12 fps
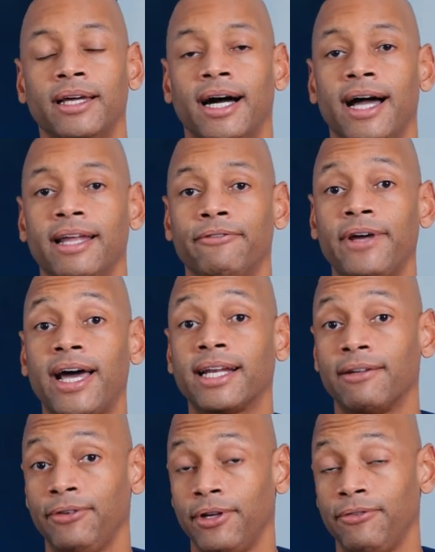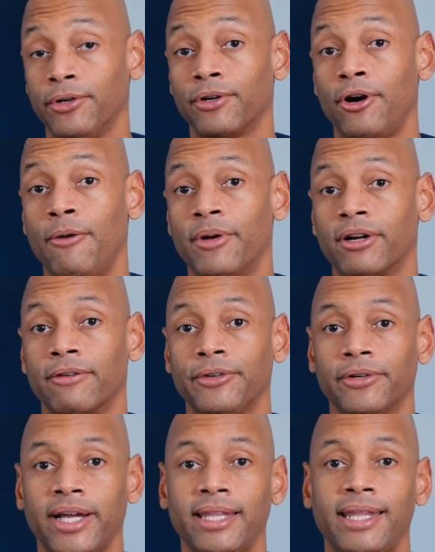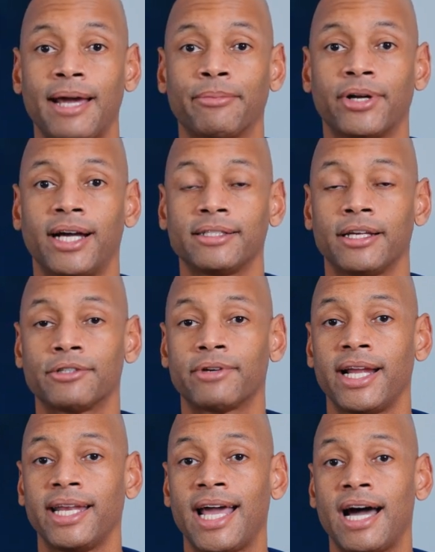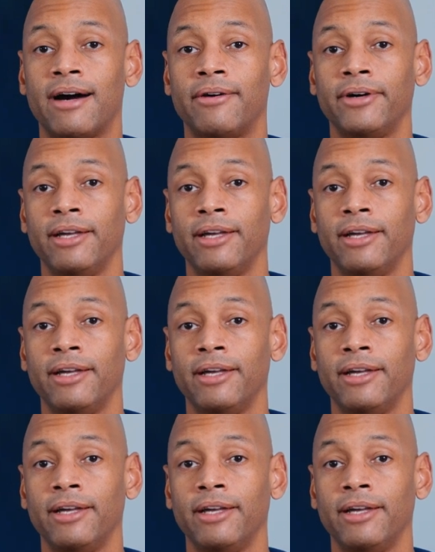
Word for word: Uh, in fact, if, you, if you're a homeowner, if you're in that process right now,